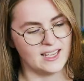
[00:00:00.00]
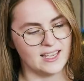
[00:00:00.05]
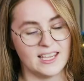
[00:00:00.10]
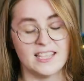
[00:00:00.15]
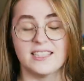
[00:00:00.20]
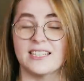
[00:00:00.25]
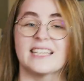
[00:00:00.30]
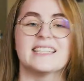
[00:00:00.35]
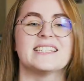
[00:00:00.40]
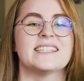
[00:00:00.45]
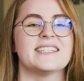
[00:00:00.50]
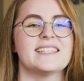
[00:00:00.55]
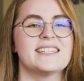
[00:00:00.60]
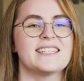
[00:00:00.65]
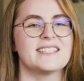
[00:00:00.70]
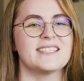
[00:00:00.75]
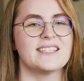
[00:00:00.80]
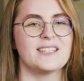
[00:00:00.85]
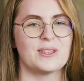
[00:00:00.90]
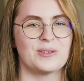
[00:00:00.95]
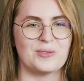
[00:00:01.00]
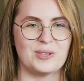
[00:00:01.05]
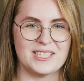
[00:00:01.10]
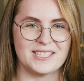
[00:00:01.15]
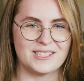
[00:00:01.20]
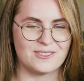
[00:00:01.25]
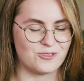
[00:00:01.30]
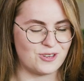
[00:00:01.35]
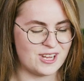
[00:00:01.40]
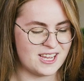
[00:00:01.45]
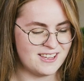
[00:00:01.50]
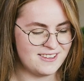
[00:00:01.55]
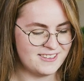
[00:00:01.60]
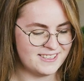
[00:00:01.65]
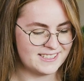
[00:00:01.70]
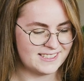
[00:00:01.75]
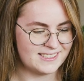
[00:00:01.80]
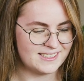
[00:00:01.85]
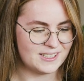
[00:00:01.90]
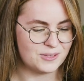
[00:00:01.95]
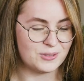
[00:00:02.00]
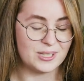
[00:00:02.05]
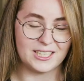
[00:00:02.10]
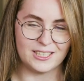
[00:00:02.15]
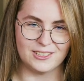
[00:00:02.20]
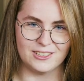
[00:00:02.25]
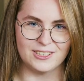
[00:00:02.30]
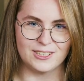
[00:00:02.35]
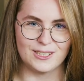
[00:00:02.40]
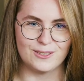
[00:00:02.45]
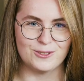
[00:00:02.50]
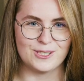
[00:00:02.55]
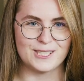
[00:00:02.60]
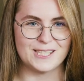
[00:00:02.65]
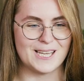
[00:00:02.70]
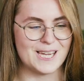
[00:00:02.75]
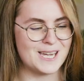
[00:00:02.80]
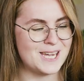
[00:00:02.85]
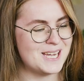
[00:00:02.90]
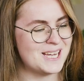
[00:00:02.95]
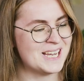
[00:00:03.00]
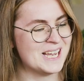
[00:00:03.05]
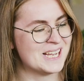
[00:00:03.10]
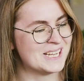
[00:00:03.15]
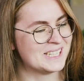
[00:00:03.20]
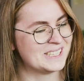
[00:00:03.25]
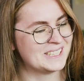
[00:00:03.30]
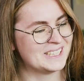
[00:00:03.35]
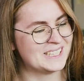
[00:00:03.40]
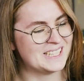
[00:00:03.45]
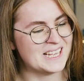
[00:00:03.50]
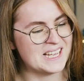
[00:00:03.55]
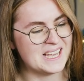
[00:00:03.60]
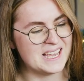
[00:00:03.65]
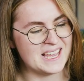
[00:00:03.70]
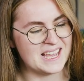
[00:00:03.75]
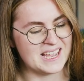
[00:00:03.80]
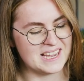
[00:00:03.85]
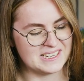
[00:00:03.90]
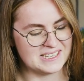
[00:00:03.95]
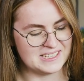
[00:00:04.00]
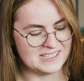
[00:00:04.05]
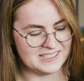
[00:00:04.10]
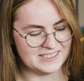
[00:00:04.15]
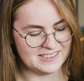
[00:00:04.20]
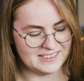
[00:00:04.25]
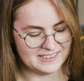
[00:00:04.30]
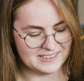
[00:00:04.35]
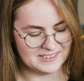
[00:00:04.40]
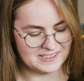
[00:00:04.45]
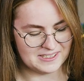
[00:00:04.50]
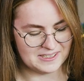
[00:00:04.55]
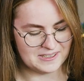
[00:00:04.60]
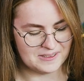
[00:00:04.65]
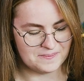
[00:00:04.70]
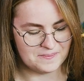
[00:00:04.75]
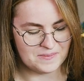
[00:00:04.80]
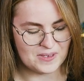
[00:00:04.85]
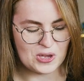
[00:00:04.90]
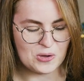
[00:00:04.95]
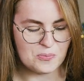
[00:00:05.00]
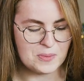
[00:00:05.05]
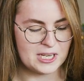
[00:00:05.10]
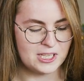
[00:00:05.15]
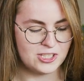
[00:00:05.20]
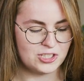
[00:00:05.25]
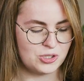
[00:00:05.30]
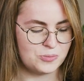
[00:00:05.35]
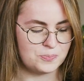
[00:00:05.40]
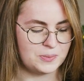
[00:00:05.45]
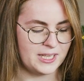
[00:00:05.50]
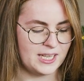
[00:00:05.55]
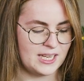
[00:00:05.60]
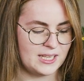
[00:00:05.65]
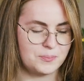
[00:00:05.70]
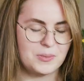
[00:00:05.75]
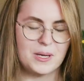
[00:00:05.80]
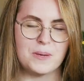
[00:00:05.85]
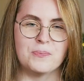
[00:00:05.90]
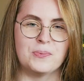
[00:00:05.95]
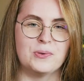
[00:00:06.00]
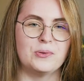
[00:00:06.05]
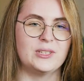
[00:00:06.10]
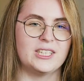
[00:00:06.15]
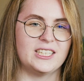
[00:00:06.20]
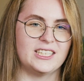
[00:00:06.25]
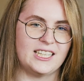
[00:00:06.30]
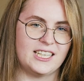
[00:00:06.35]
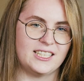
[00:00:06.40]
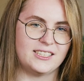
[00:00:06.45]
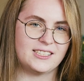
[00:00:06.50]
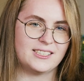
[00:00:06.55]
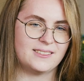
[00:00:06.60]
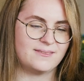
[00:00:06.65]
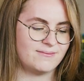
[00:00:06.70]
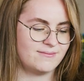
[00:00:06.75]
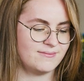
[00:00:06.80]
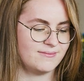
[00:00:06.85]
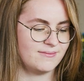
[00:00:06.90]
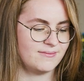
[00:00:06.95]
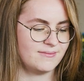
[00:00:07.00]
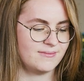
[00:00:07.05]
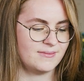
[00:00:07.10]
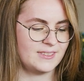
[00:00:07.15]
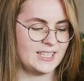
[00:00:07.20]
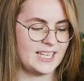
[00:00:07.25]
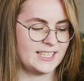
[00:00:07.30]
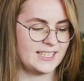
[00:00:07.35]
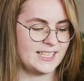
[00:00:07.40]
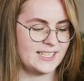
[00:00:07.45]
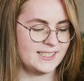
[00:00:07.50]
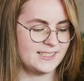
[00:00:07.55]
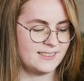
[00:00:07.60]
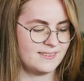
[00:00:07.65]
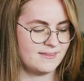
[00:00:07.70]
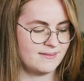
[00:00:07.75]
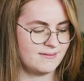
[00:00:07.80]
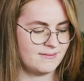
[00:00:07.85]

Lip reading: It has 63 strings, quite a lot, I would say. And you manage to play it by pulling it, like this.